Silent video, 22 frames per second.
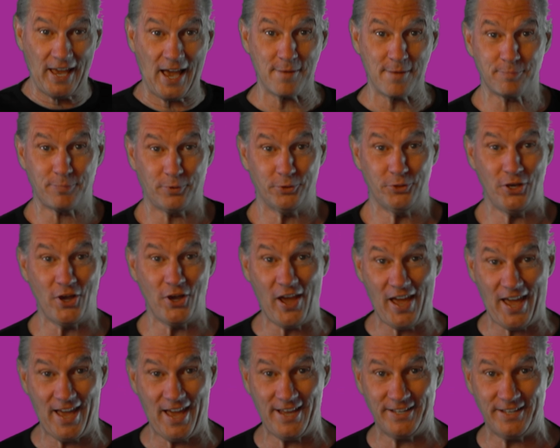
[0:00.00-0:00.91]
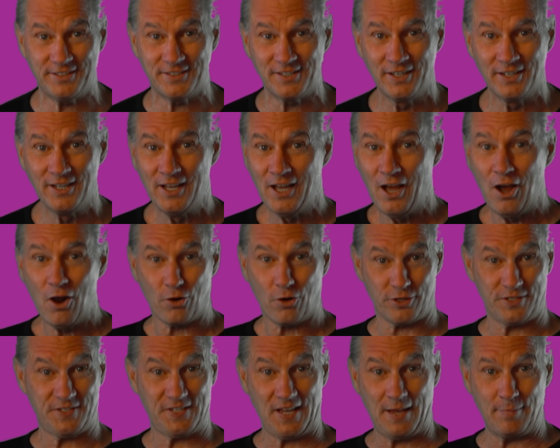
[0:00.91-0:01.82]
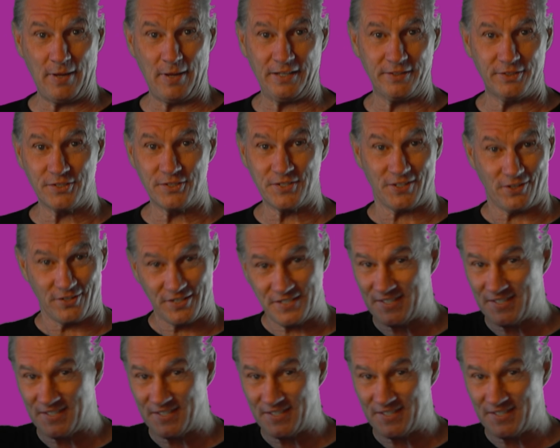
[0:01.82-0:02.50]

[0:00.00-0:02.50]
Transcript: up on your head, or some others are